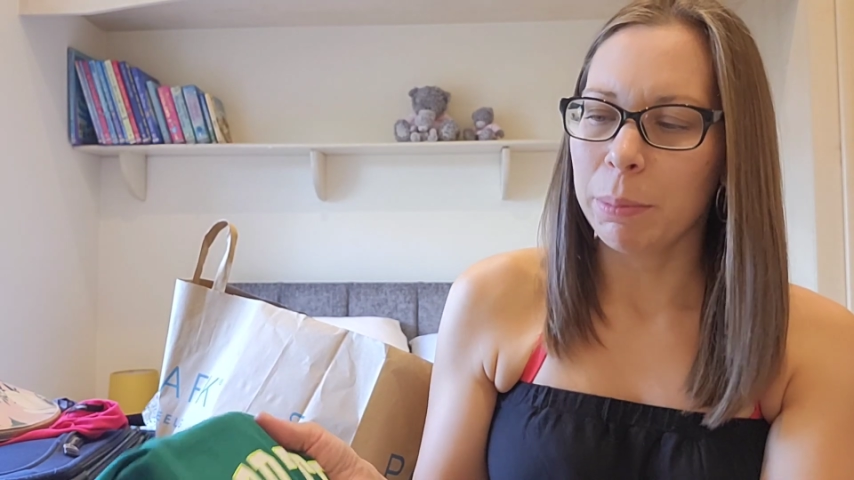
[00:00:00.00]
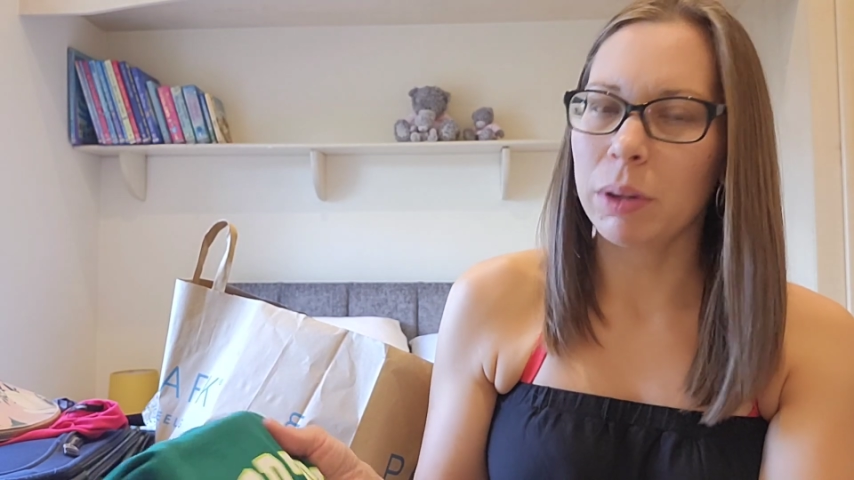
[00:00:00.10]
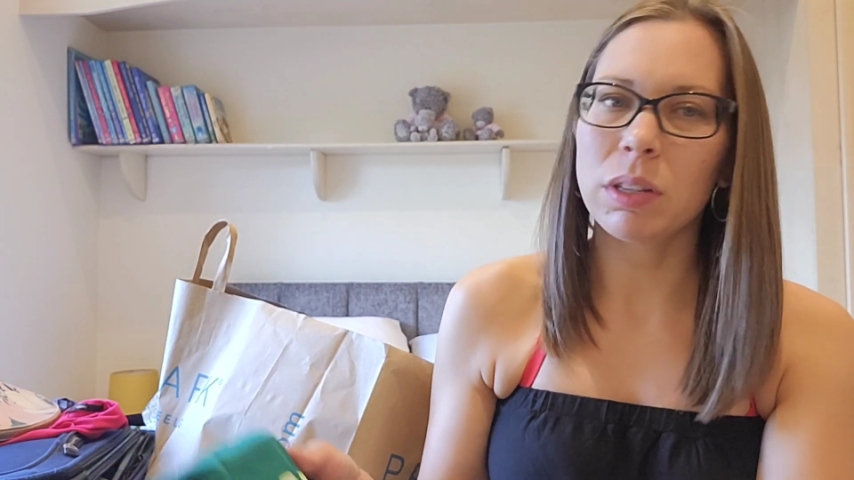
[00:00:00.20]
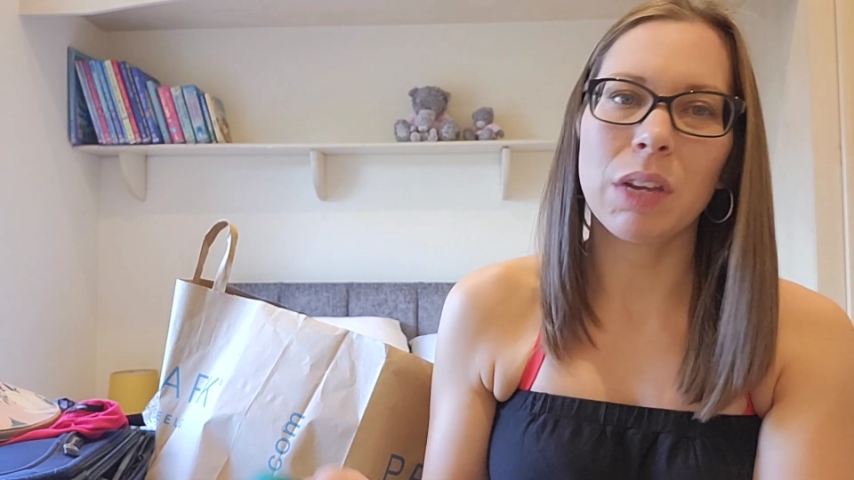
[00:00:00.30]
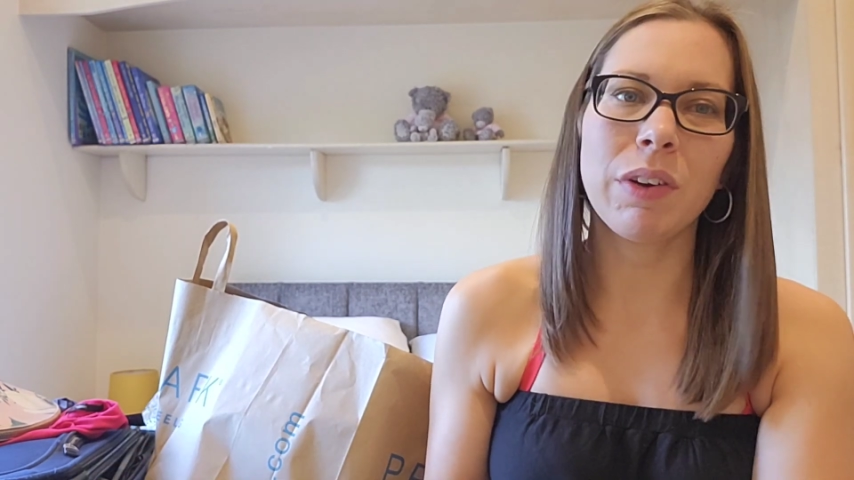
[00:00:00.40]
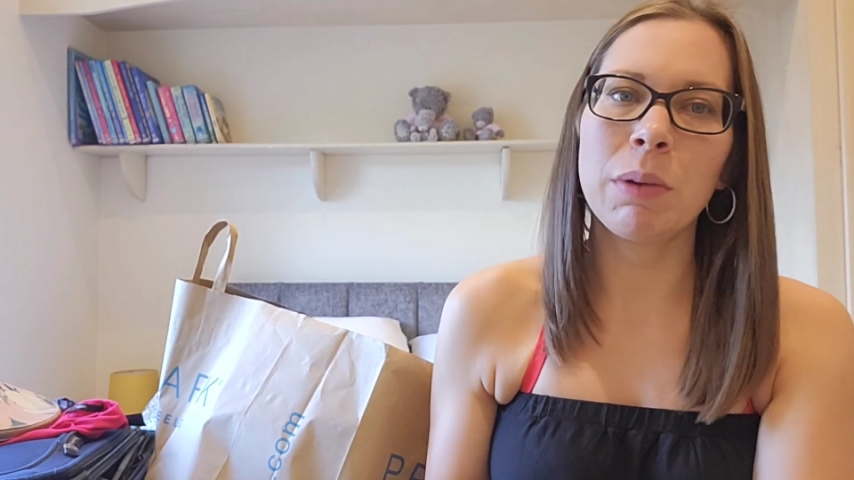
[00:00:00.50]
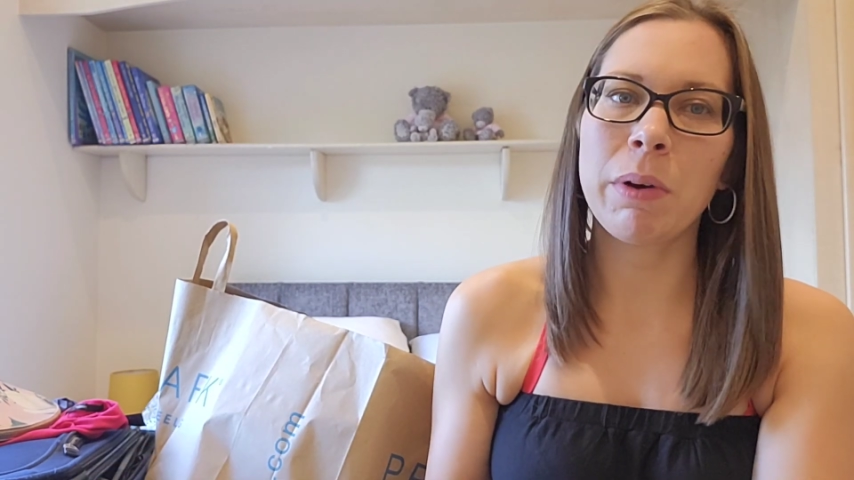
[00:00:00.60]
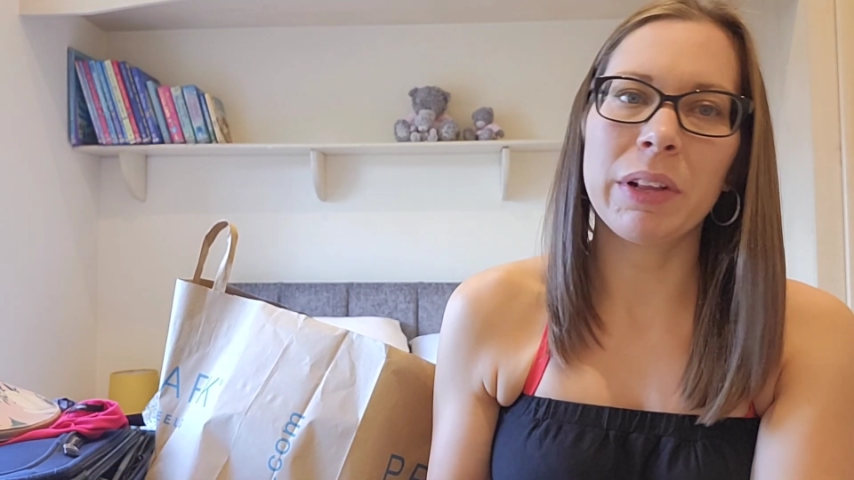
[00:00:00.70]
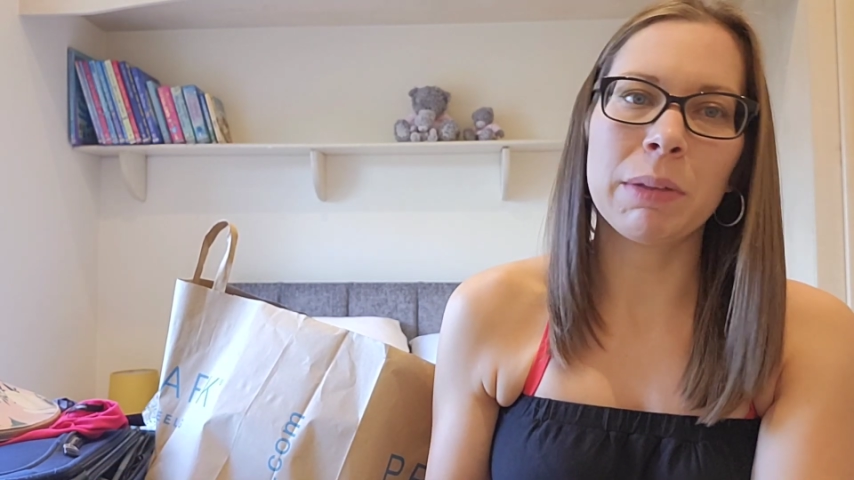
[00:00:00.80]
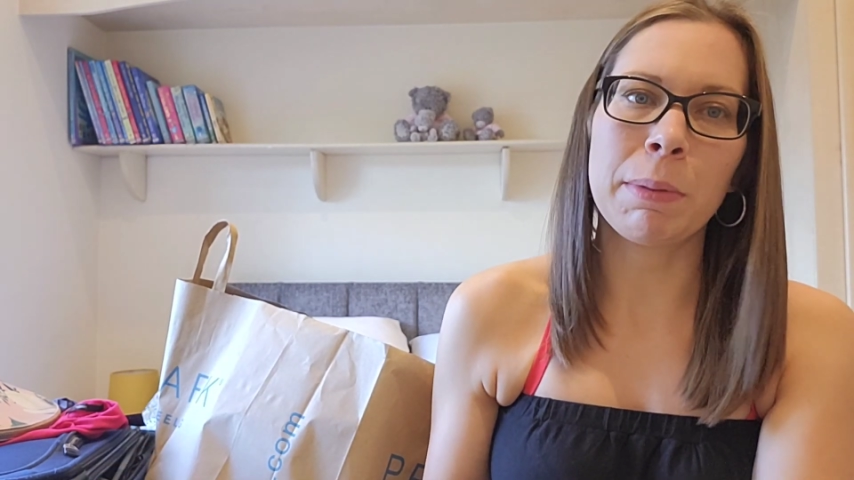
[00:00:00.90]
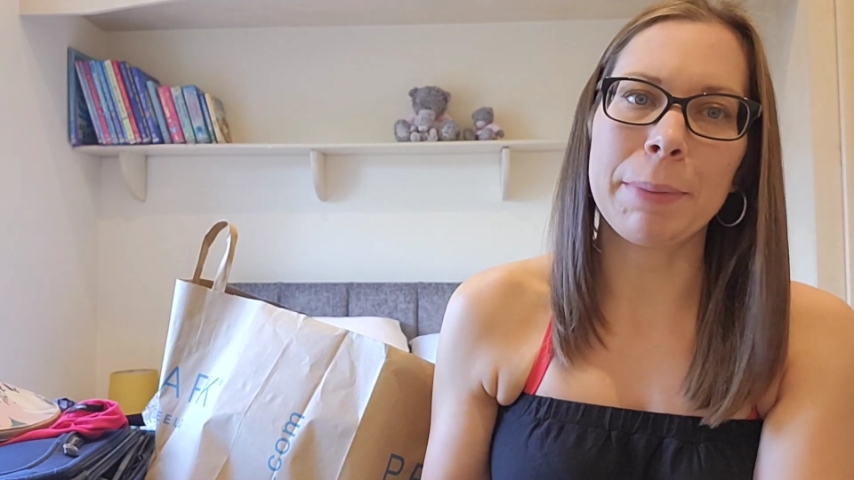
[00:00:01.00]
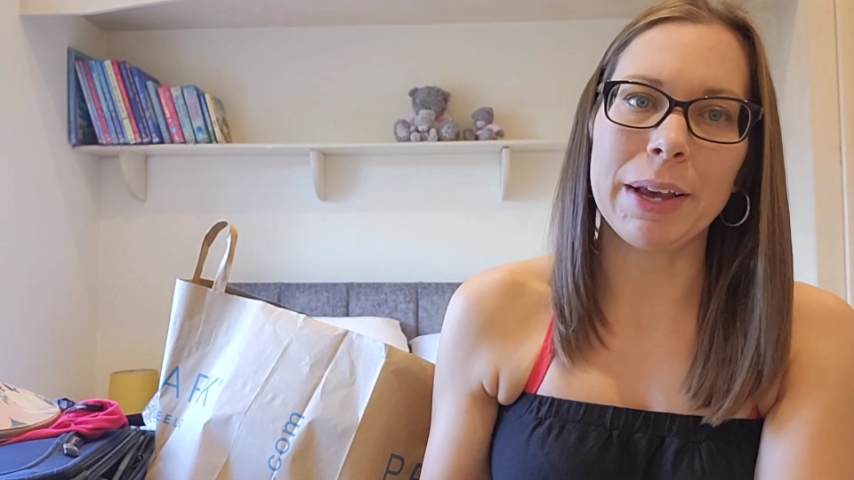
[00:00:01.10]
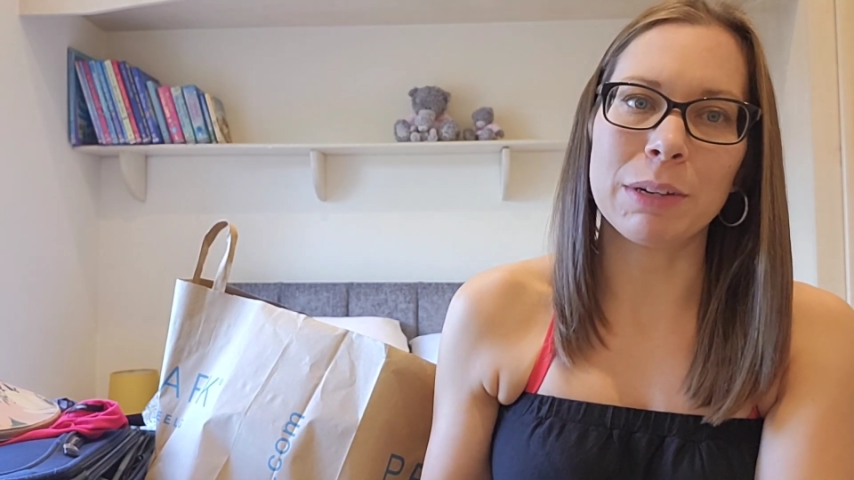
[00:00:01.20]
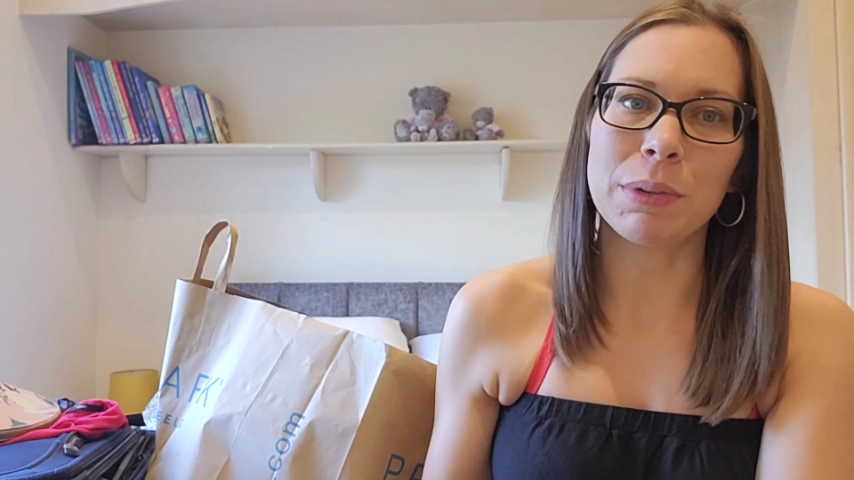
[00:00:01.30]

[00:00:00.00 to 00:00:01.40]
I was like, you're only wearing them in bed.